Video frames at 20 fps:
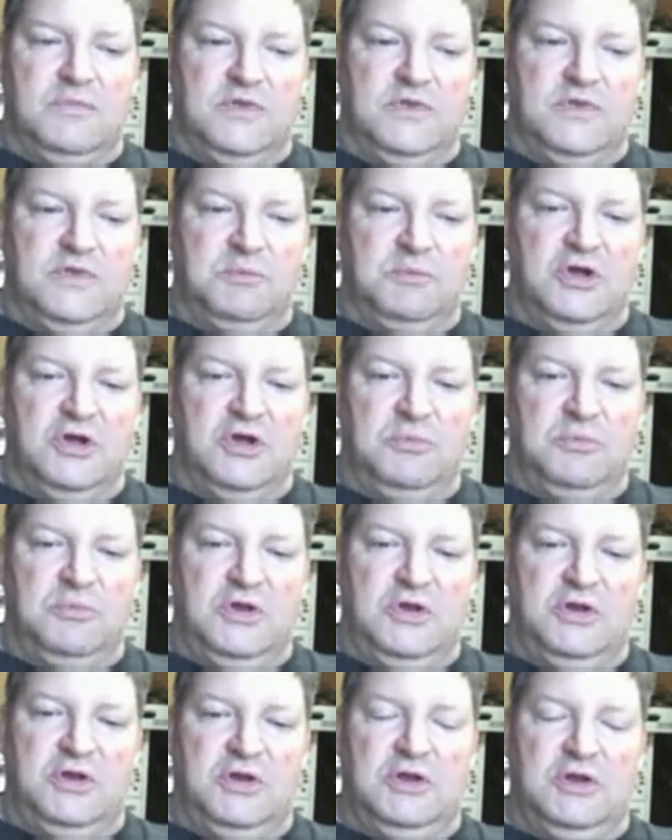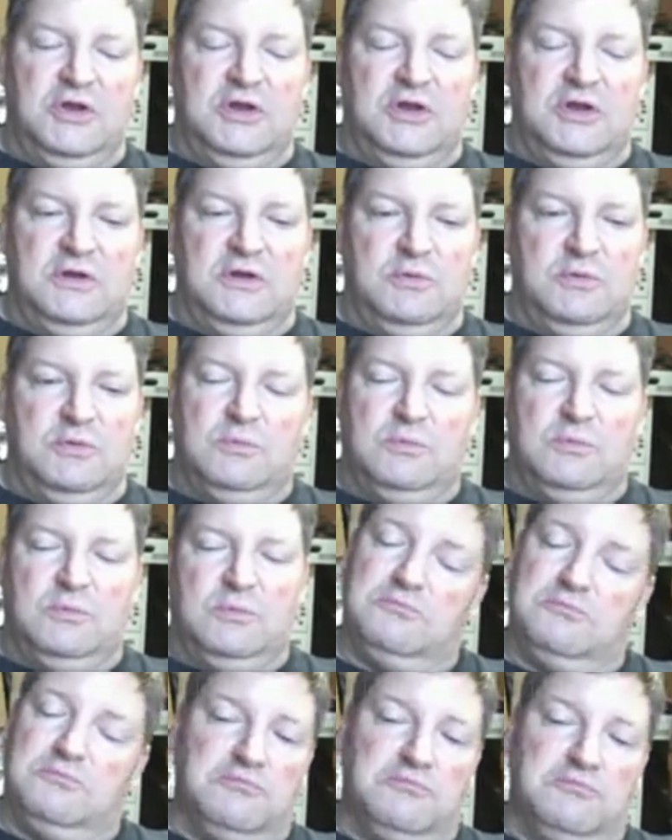they might be
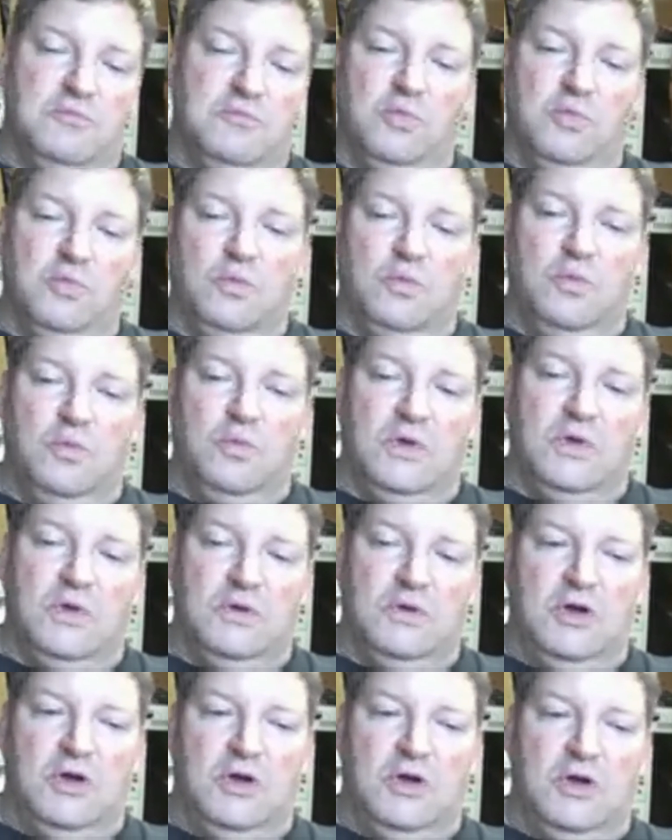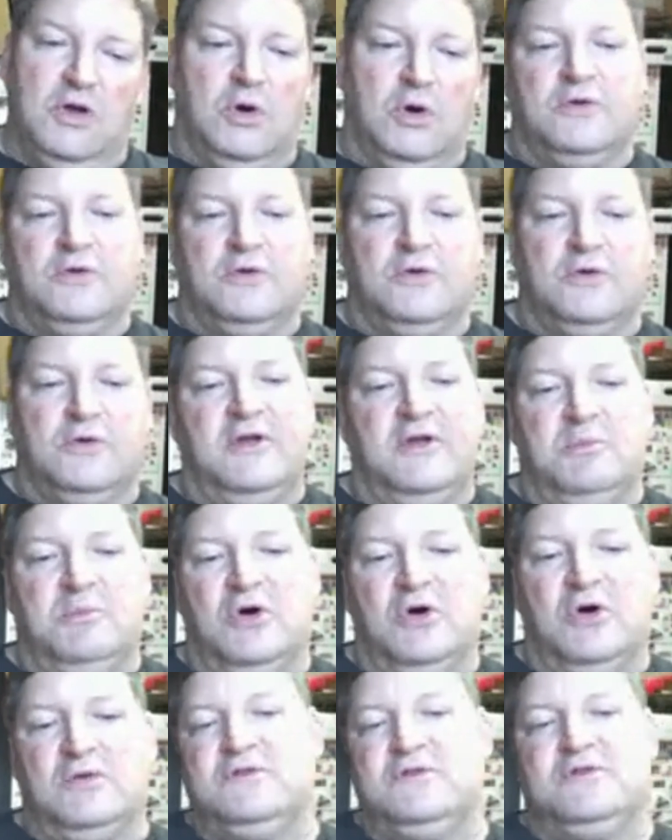water tank
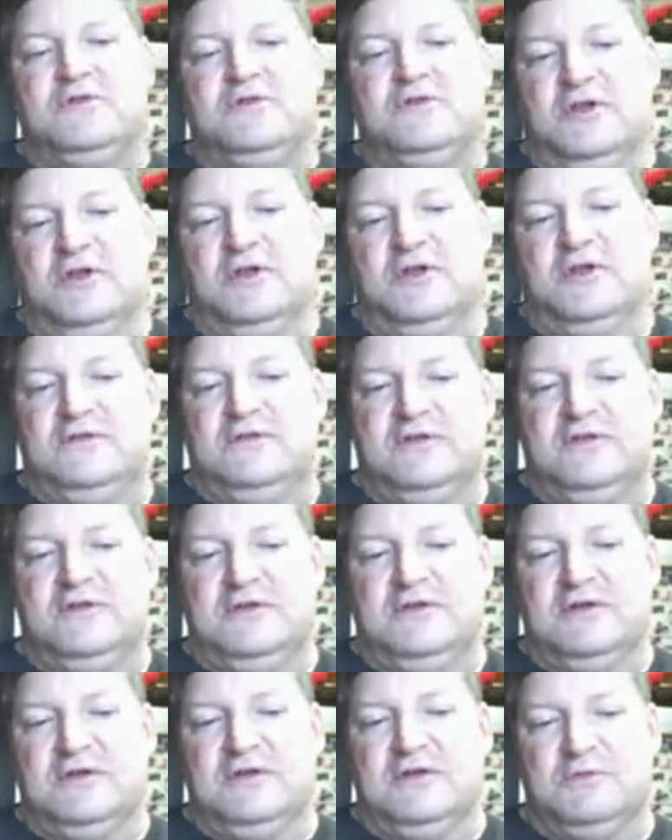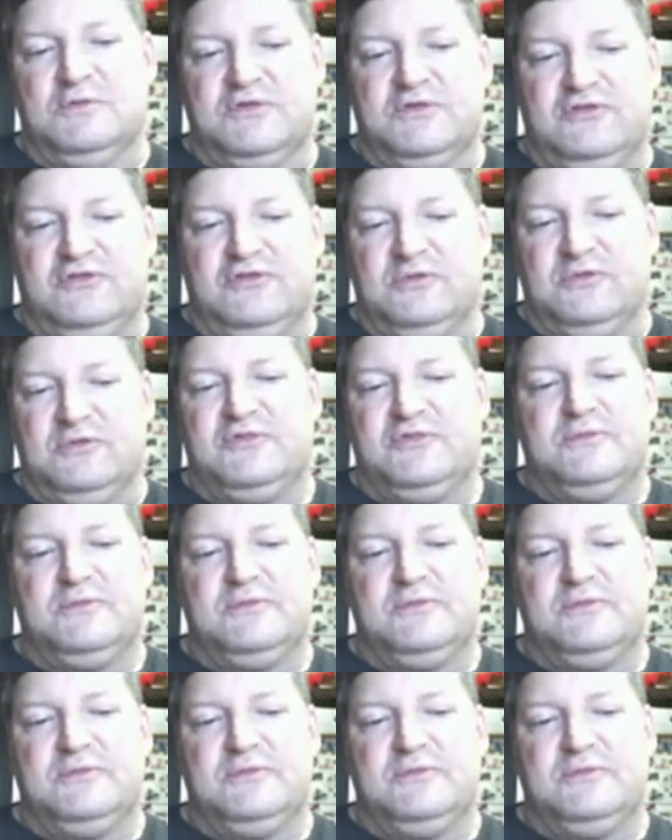models like you see done with ships.